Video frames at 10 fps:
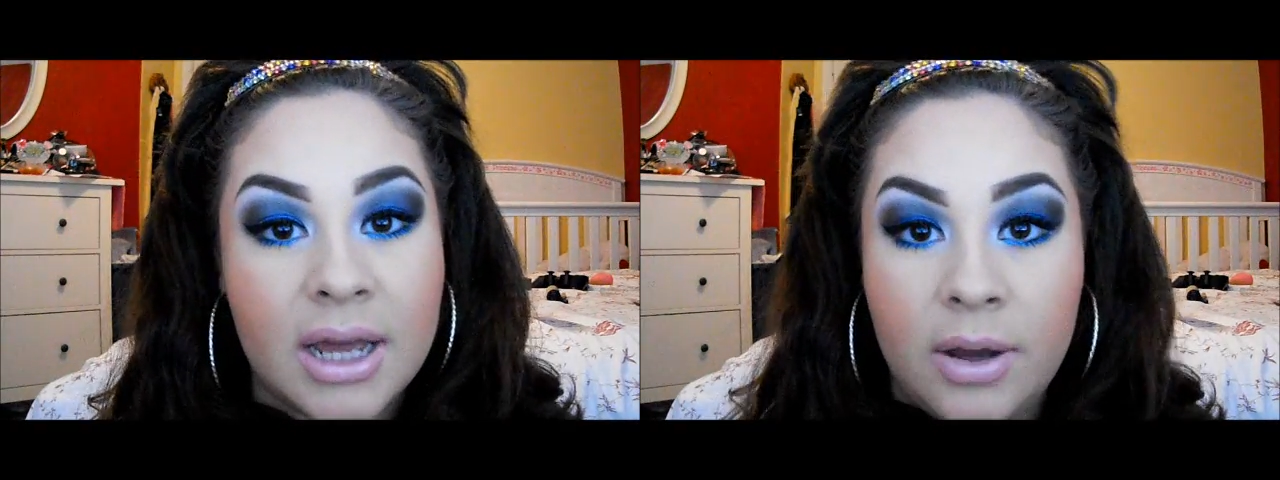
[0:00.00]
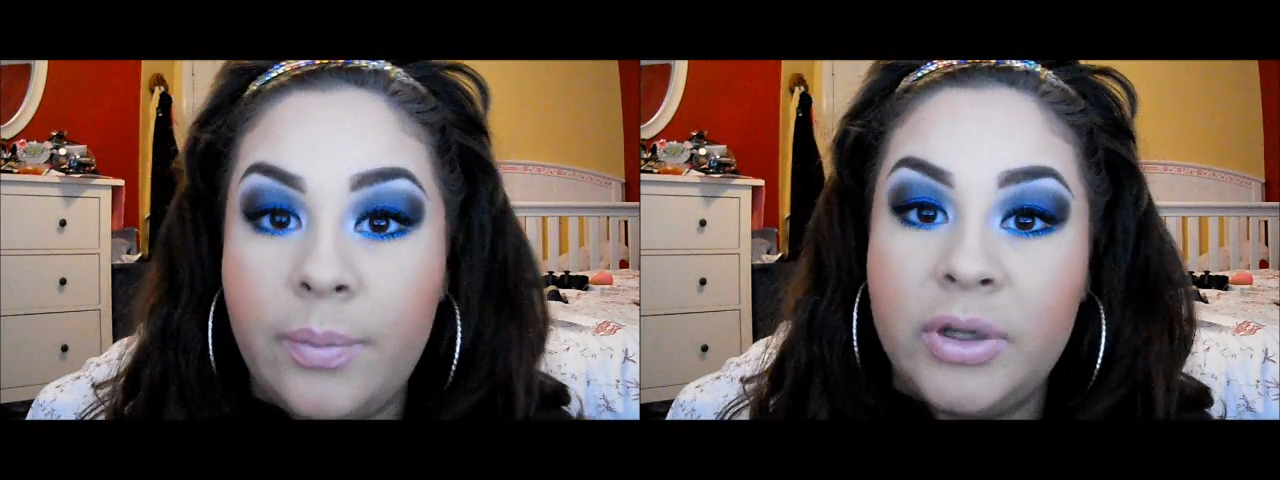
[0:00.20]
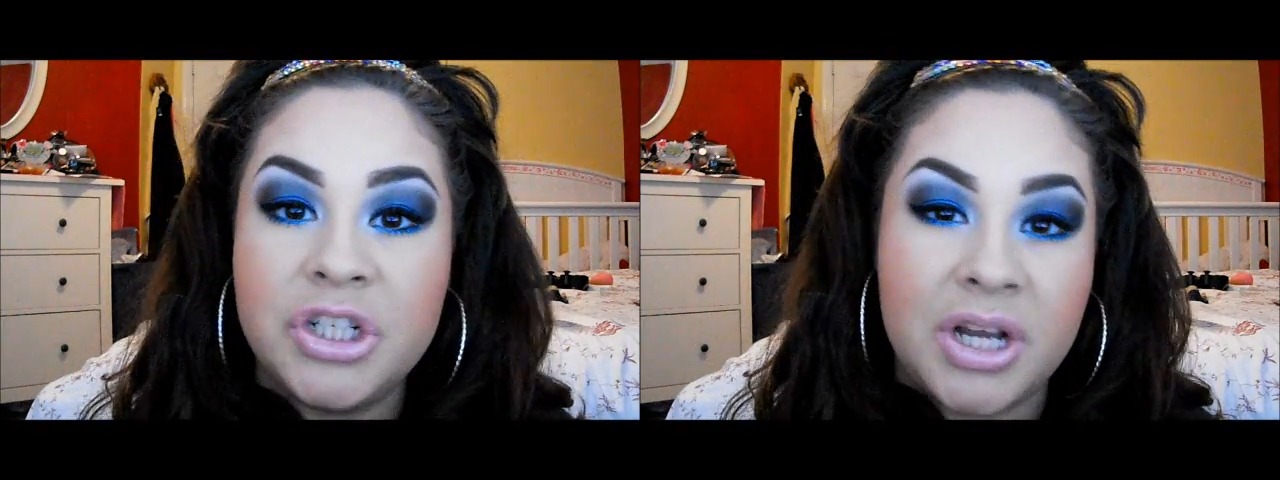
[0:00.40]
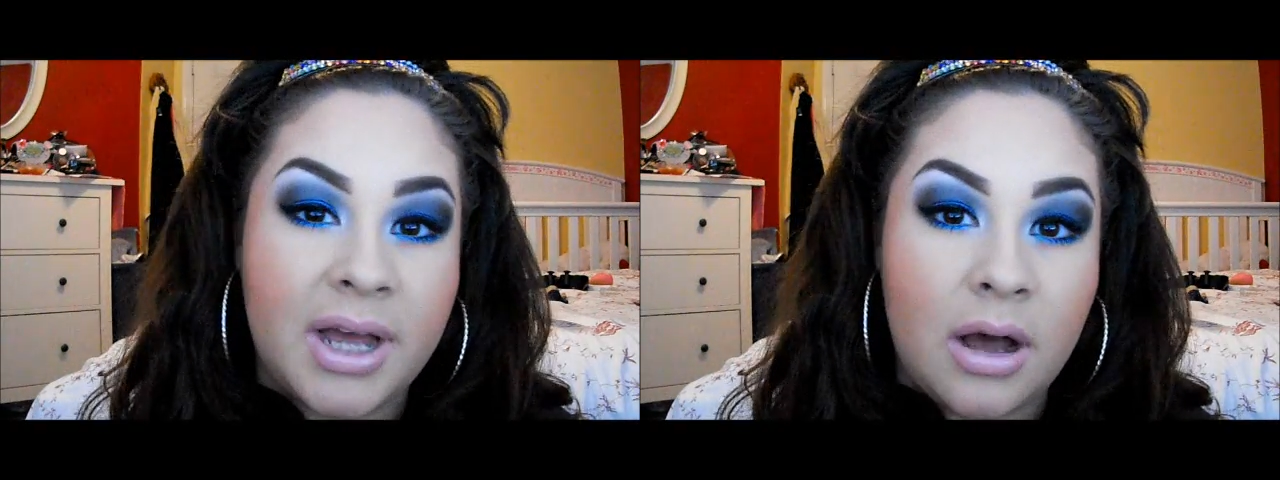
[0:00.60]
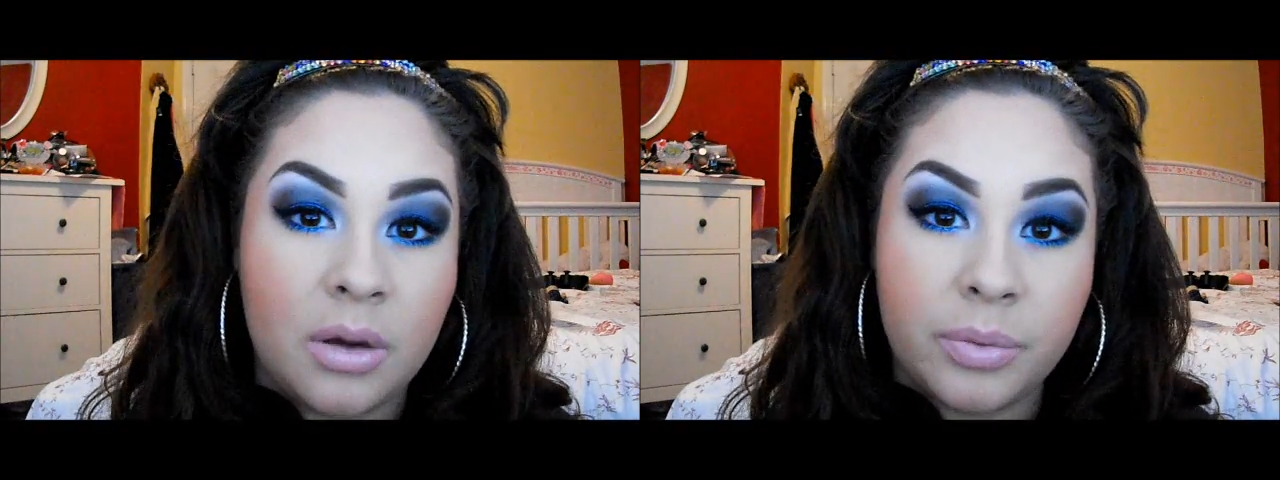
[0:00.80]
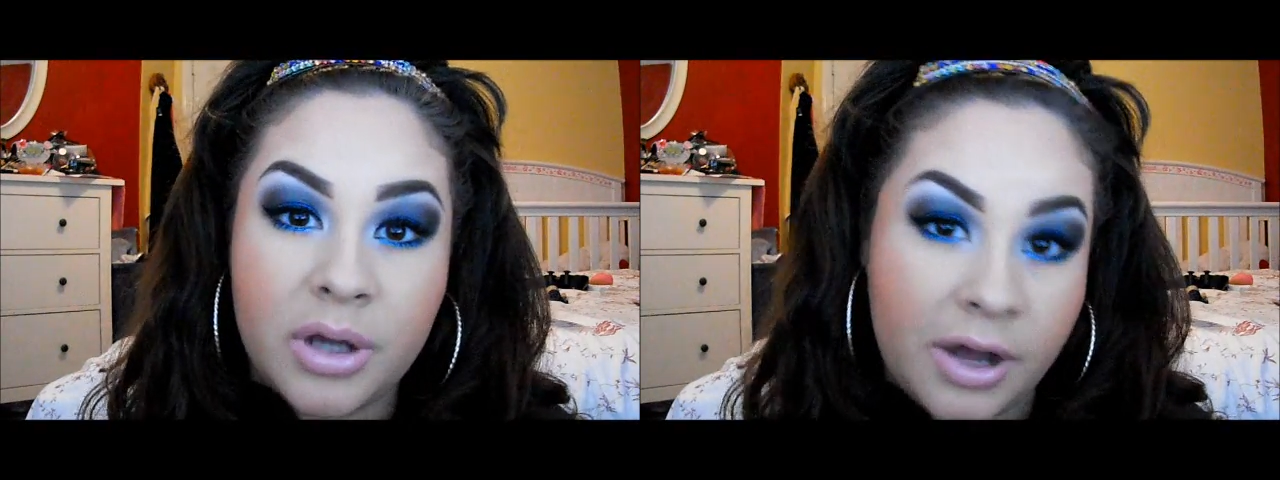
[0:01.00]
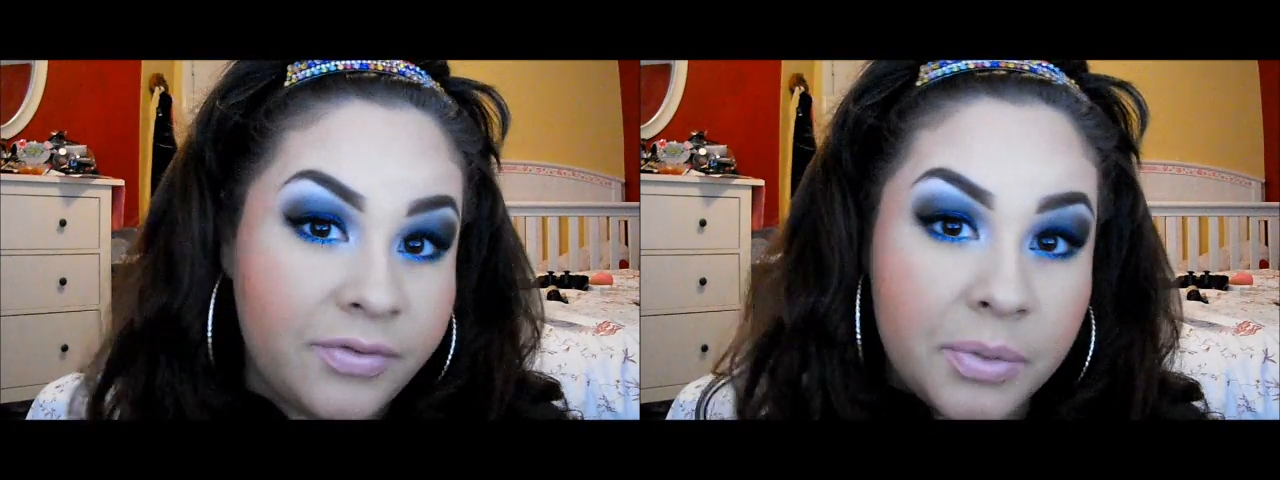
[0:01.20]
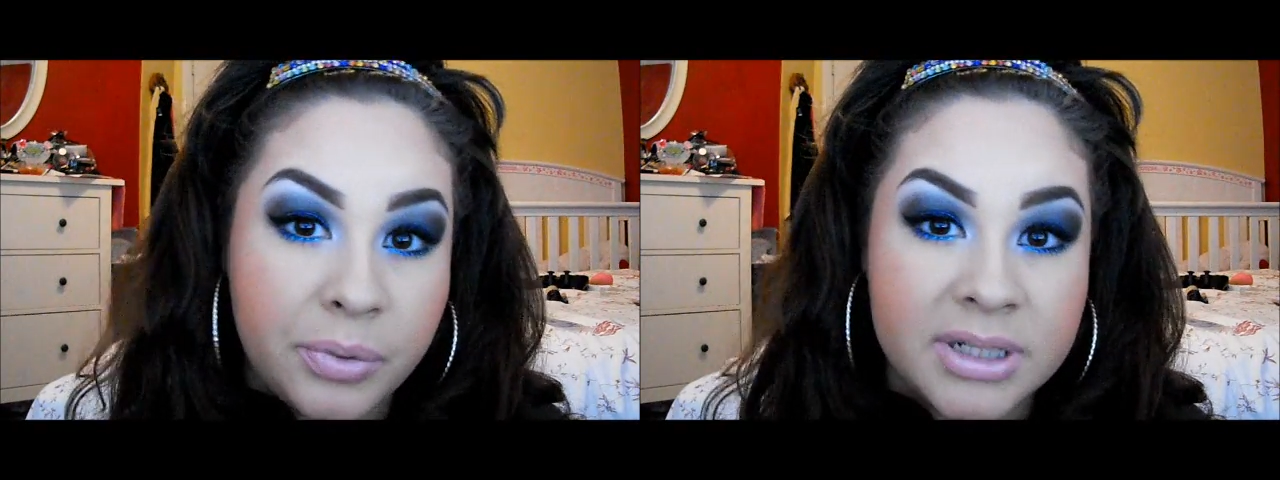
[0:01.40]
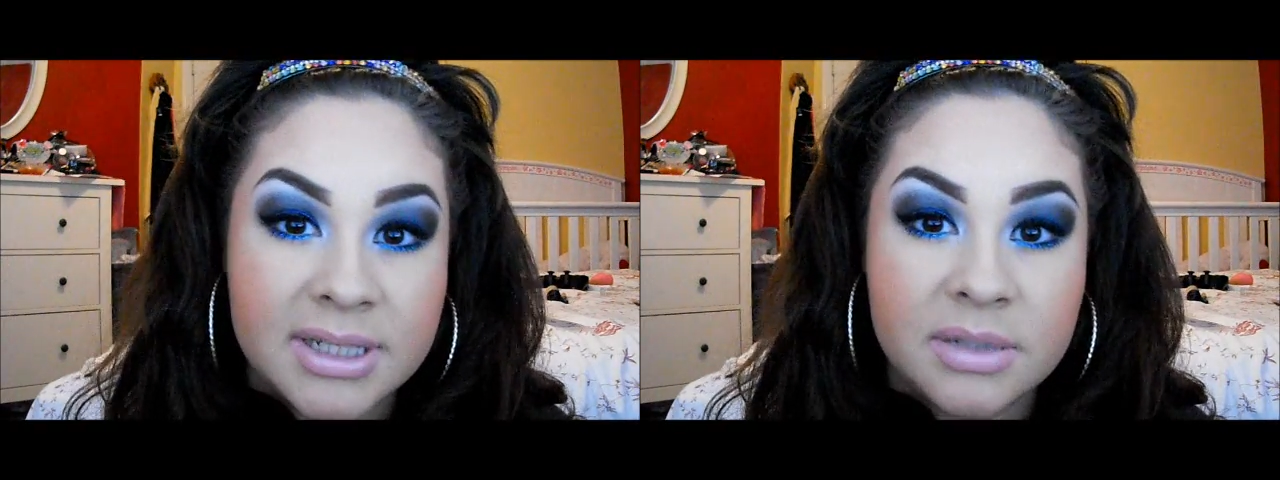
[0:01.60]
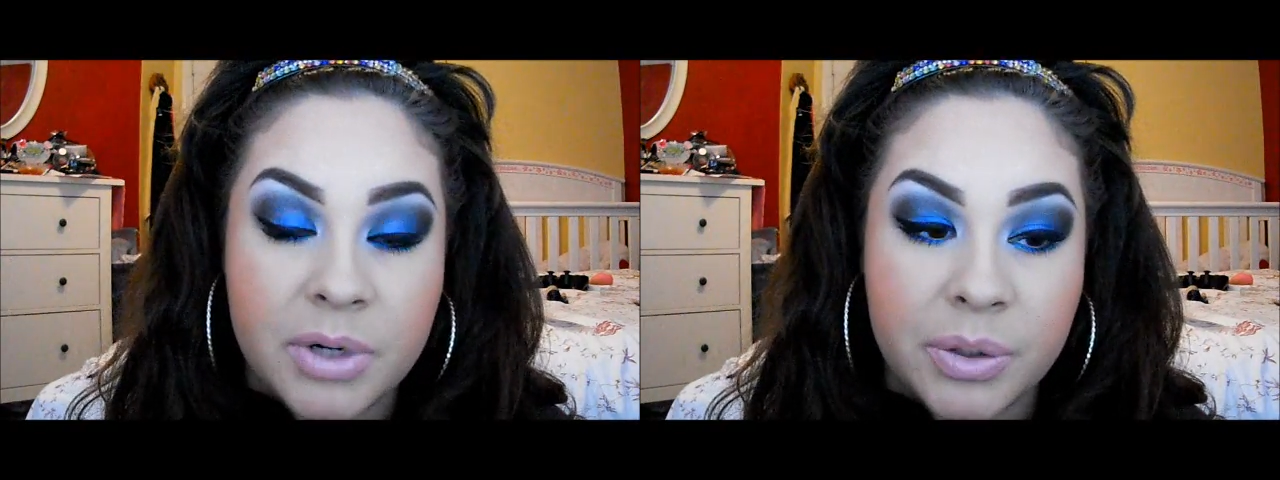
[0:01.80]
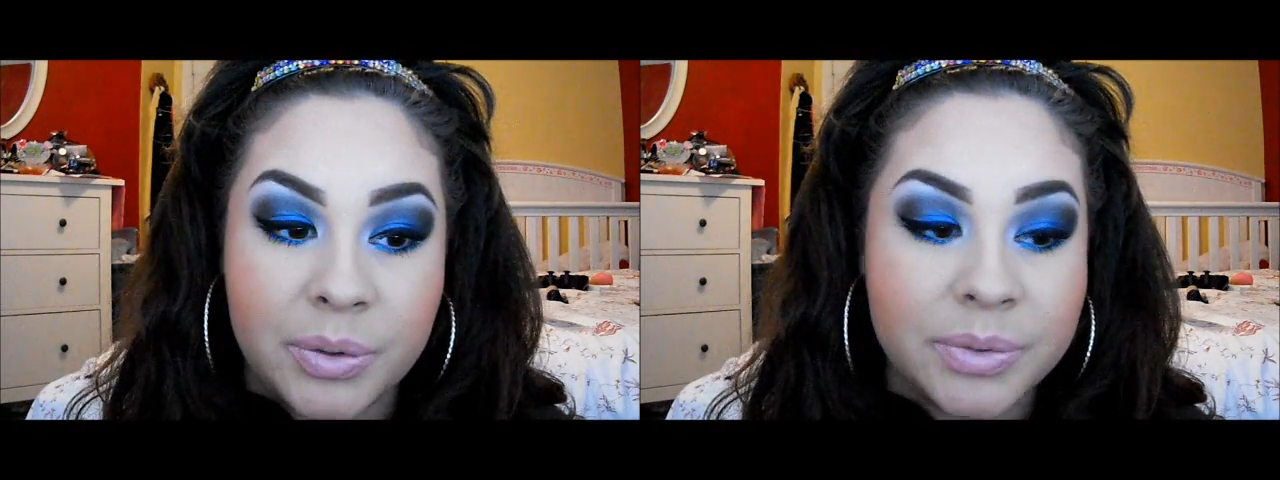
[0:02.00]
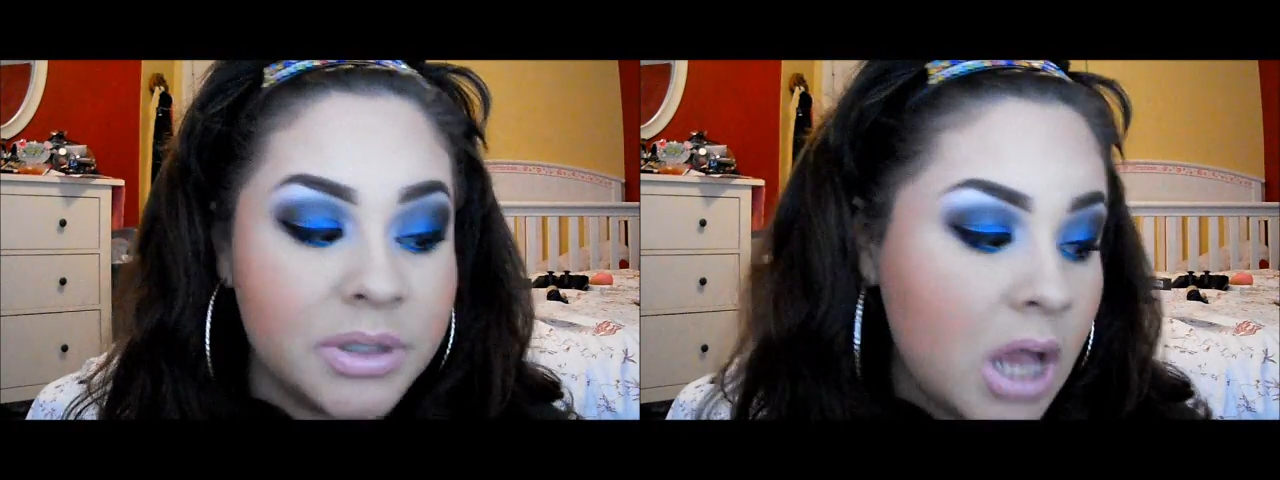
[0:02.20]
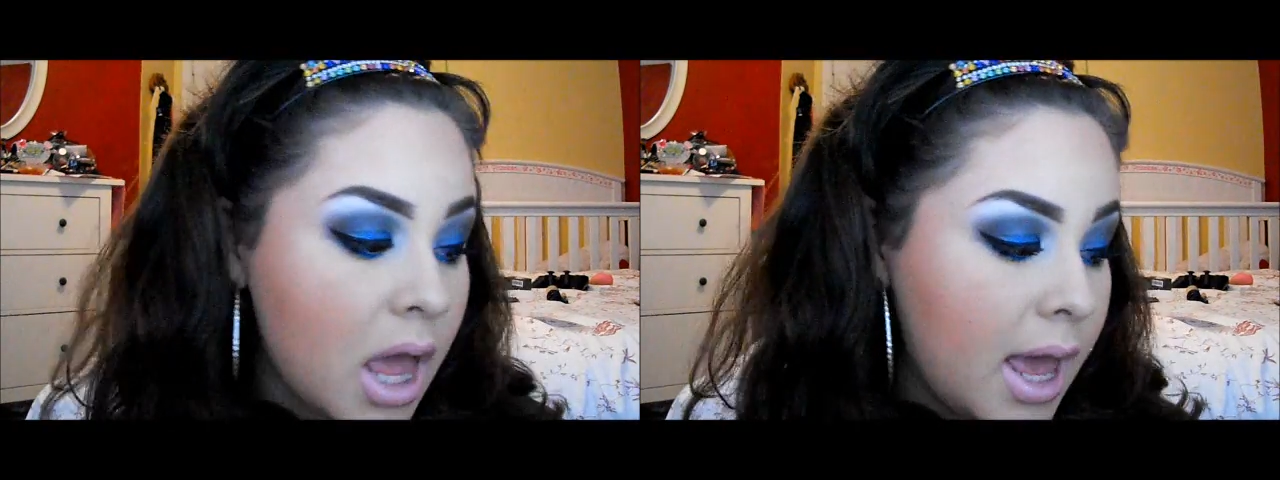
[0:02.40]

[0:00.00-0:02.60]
I hope you check out Confident Princess Minerals.